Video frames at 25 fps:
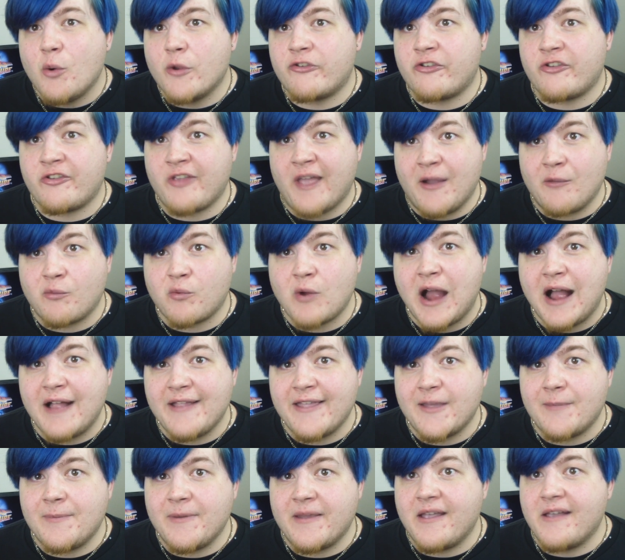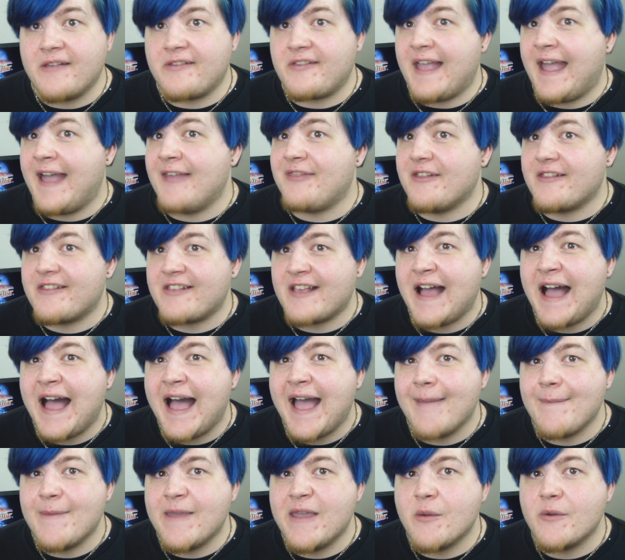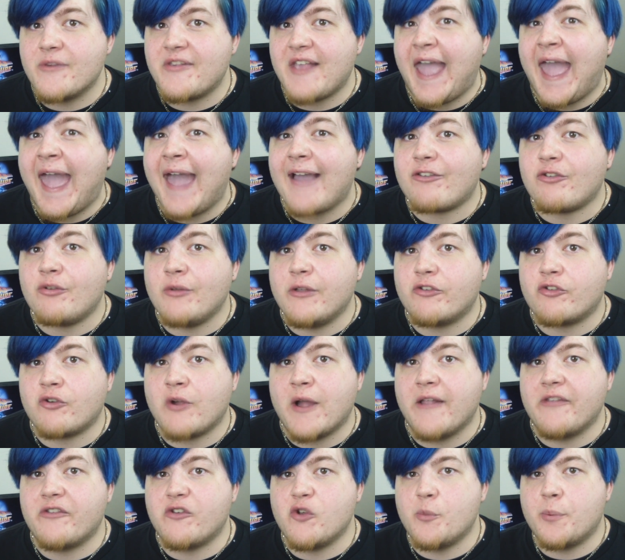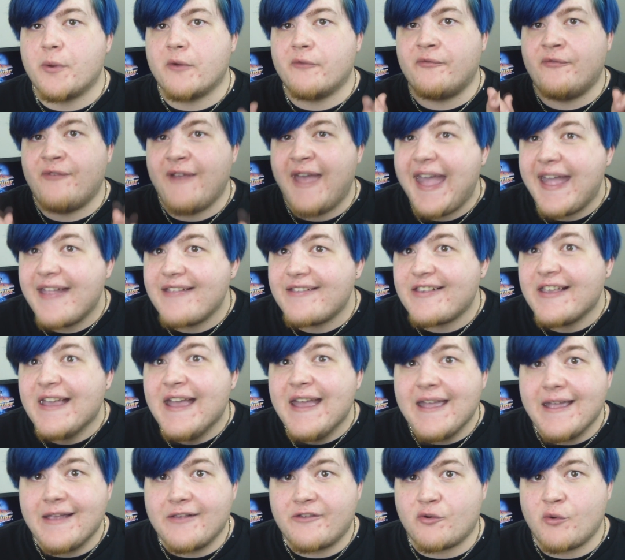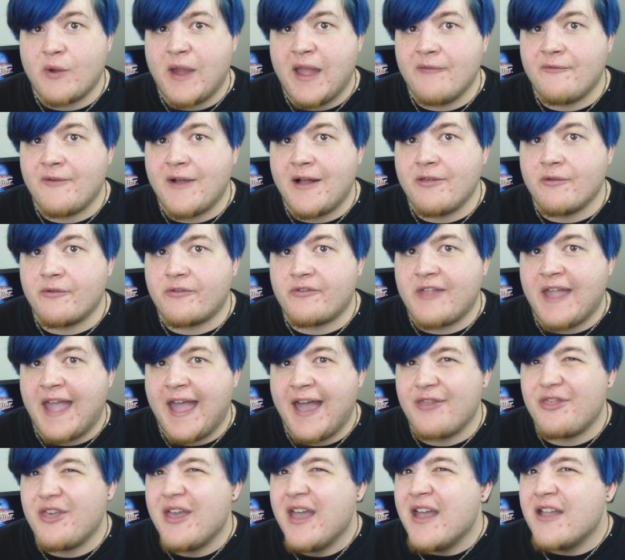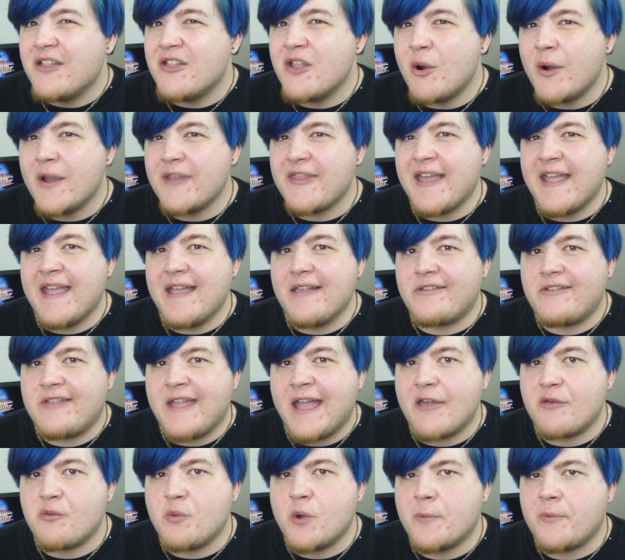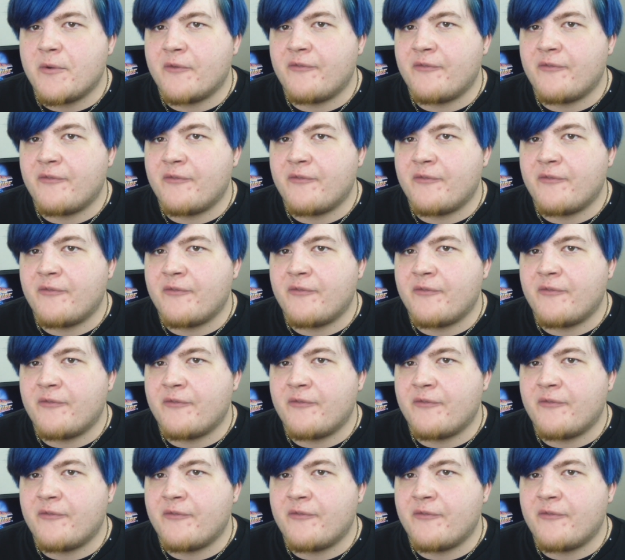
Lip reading: which is ironic because at the time he was actually trying to prevent his grandfather's death, knowing that his death would